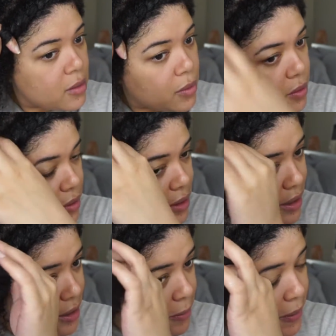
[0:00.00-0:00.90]
where you can
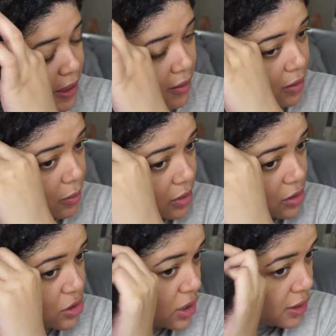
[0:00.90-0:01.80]
kind of pair it with a
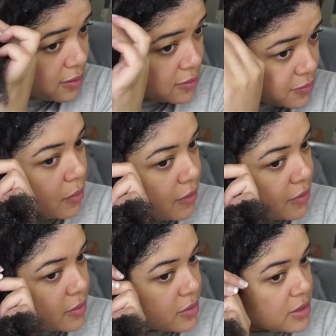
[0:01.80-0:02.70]
gel.
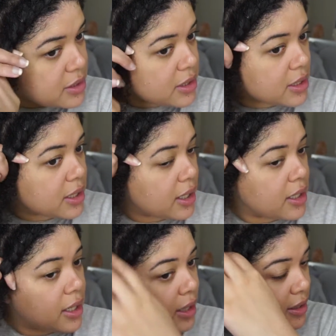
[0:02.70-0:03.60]
However, we'll see
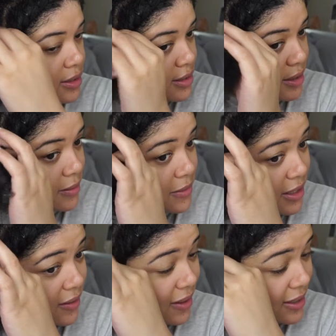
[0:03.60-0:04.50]
again how this comes
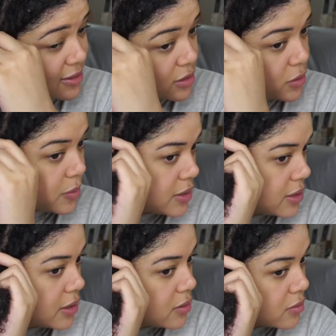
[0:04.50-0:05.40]
out as a
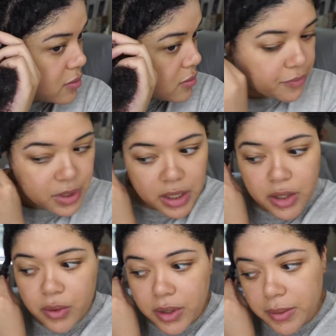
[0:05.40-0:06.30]
twist out. I
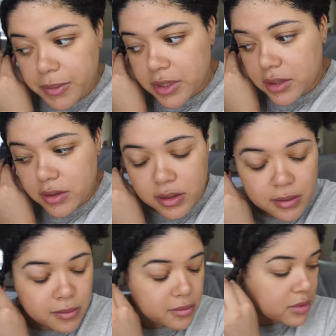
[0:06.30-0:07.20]
knew I'm missing something.